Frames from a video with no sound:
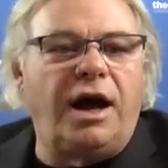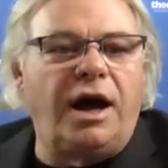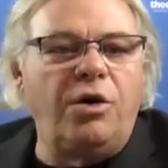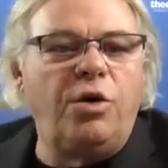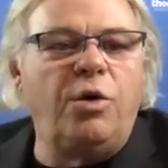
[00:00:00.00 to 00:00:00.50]

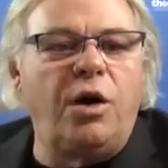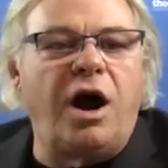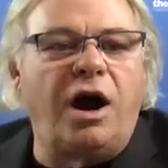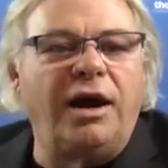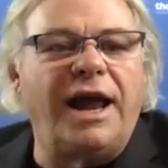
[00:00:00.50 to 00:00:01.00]
who
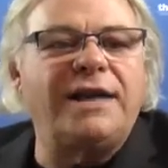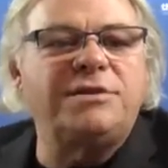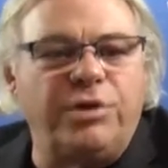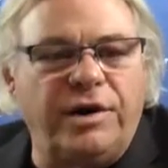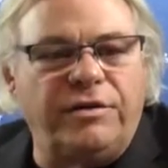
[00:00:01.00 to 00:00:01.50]
are less
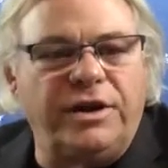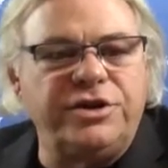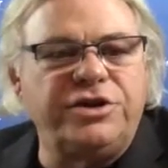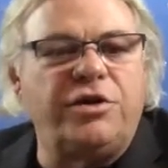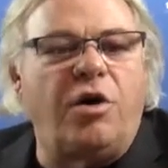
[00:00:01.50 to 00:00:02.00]

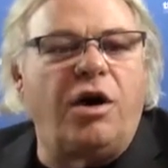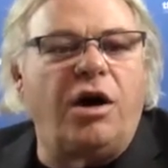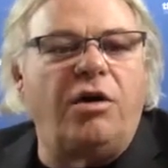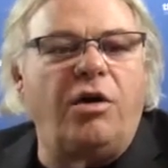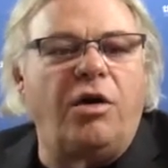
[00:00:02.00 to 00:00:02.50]
privileged
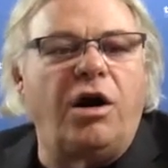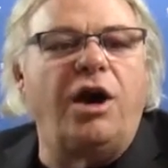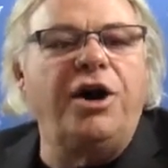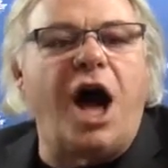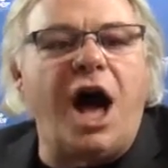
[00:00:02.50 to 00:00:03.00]
or are
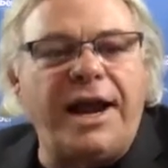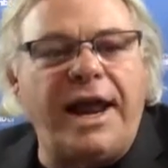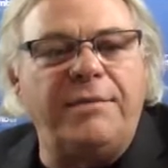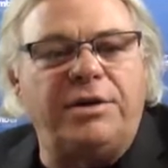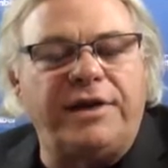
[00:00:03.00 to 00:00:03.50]
not
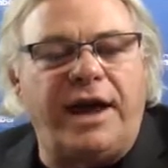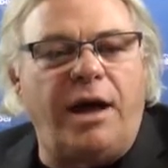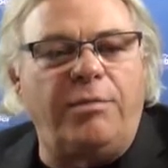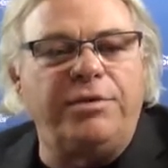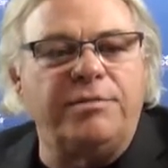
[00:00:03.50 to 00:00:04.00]
able to
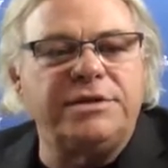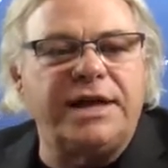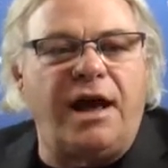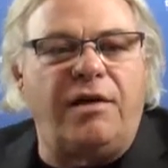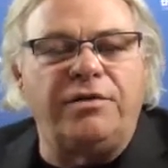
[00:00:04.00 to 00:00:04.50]
help
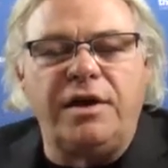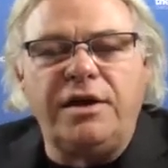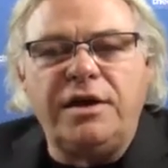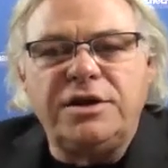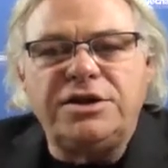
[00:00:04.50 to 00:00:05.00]
themselves.
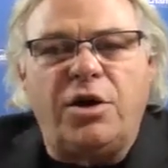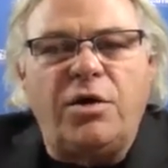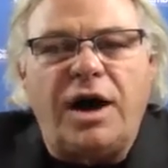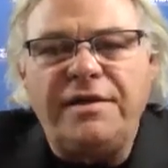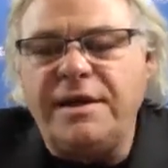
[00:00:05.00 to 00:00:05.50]

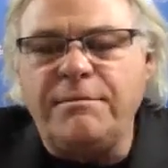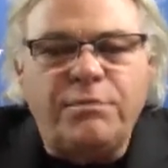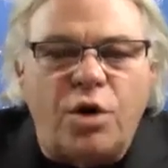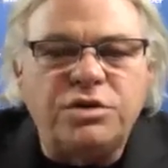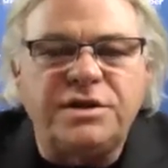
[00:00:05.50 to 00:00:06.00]
So I think
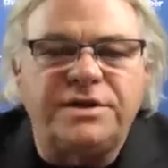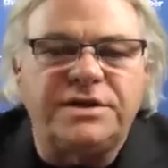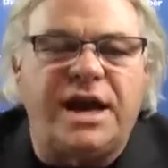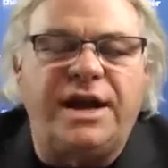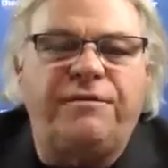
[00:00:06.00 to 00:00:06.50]
most of us
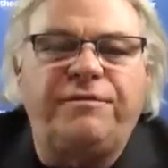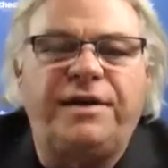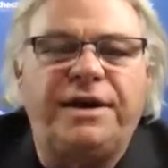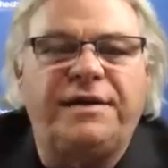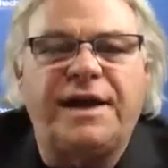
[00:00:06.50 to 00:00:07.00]
kind of
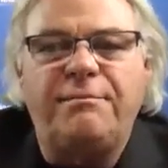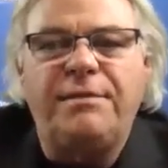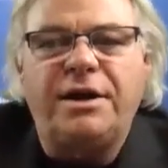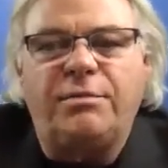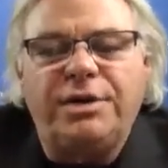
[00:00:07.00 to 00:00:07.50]
fit in that
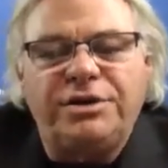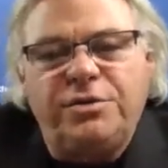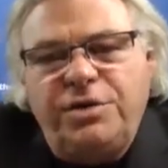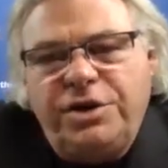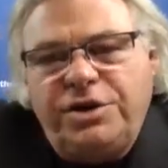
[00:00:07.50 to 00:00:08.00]
middle. But
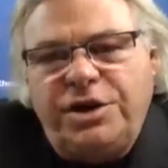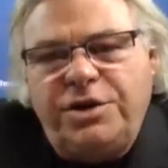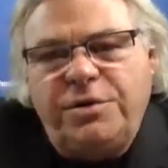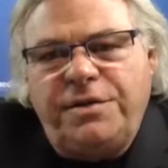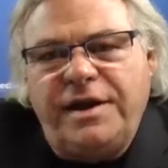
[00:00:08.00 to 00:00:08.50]
do
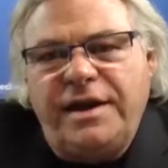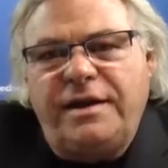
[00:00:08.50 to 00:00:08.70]
you think